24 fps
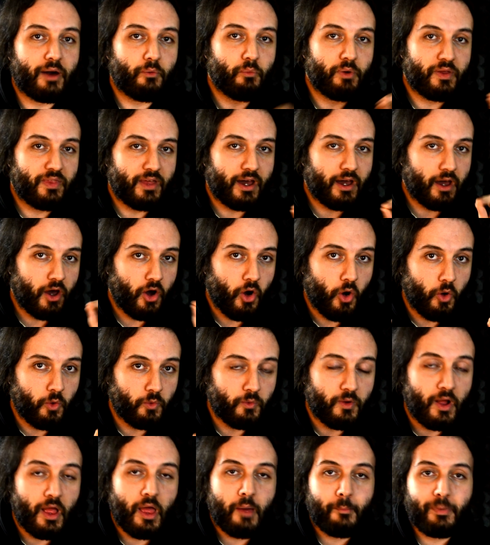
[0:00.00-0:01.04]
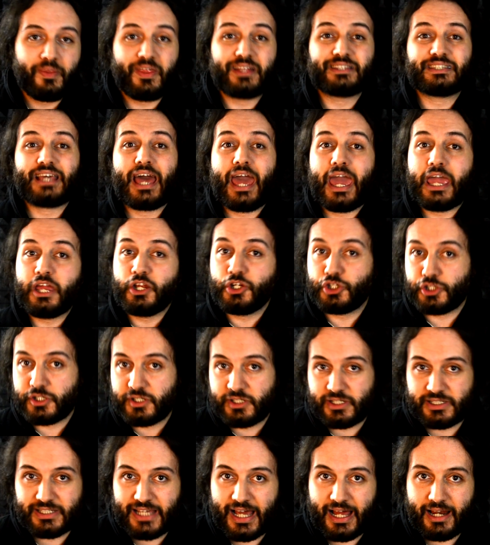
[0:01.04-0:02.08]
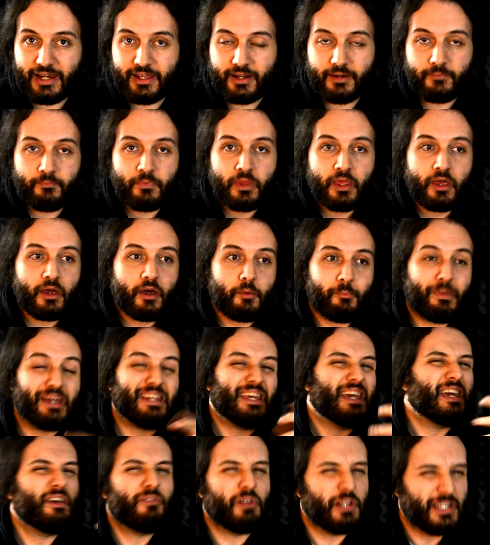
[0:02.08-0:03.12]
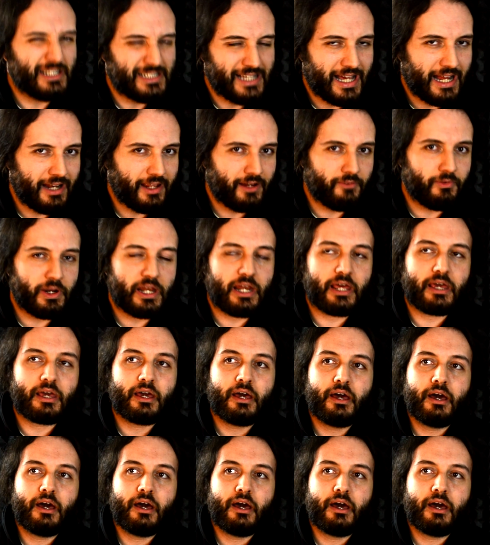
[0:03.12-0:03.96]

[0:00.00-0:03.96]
with a O, but that's ancient Italian, medieval Italian, really.